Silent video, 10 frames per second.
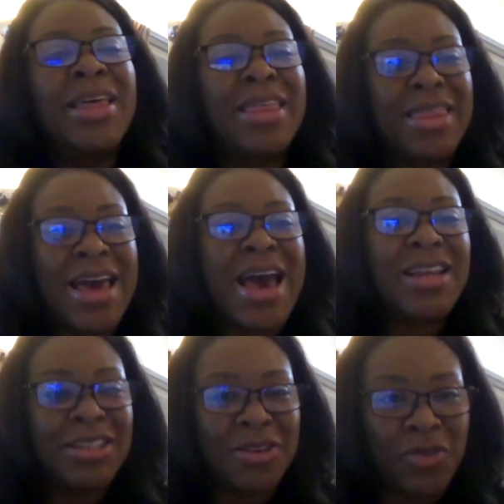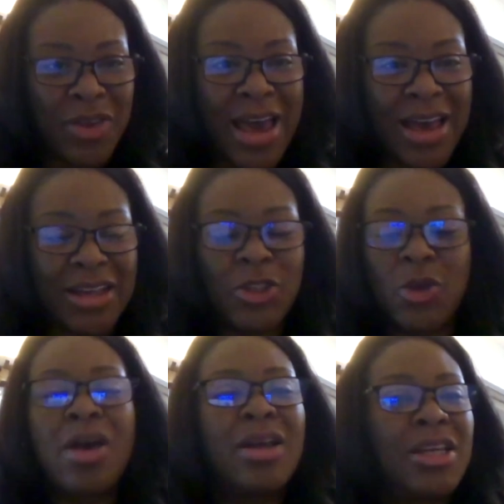that is a flag.
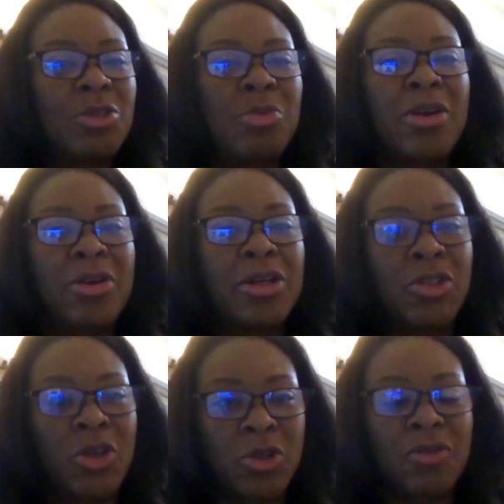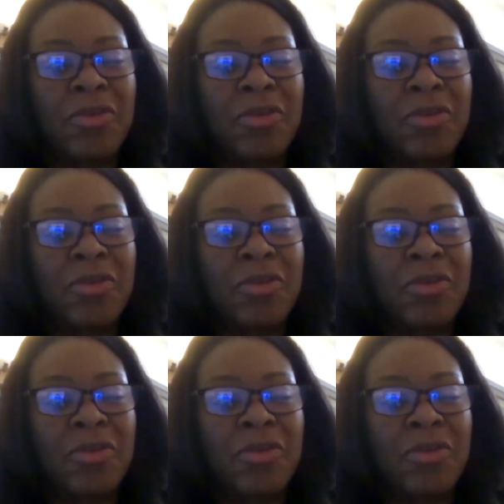So context monitoring is also